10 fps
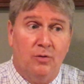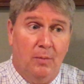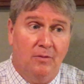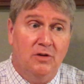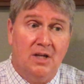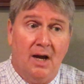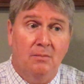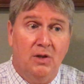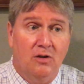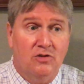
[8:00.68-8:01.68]
from every time
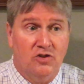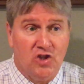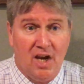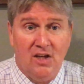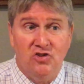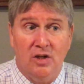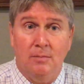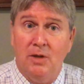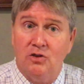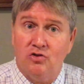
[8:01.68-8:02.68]
there is a change in
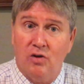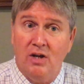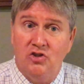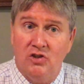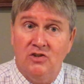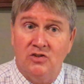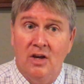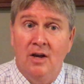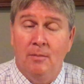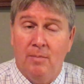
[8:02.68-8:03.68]
administrations
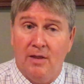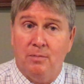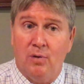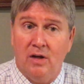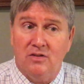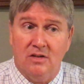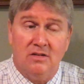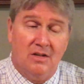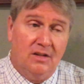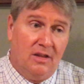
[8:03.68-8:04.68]
by the
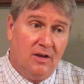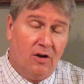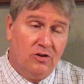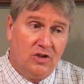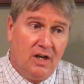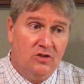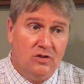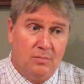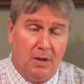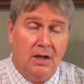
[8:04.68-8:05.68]
presidency, that there are changes.
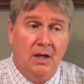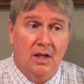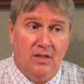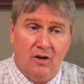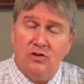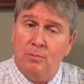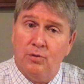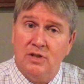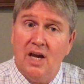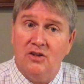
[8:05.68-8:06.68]
But there's some
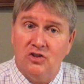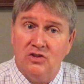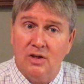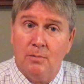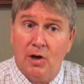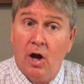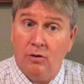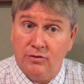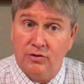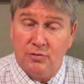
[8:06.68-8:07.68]
protections there
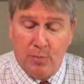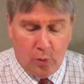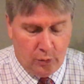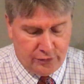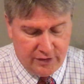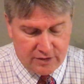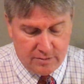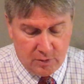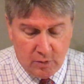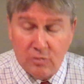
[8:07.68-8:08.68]
because of the spoil system
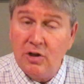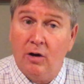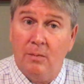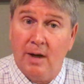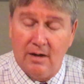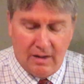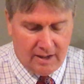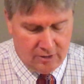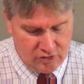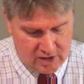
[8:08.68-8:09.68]
that we'll talk about in
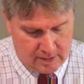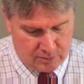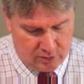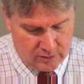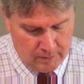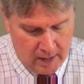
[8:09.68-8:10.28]
later chapters.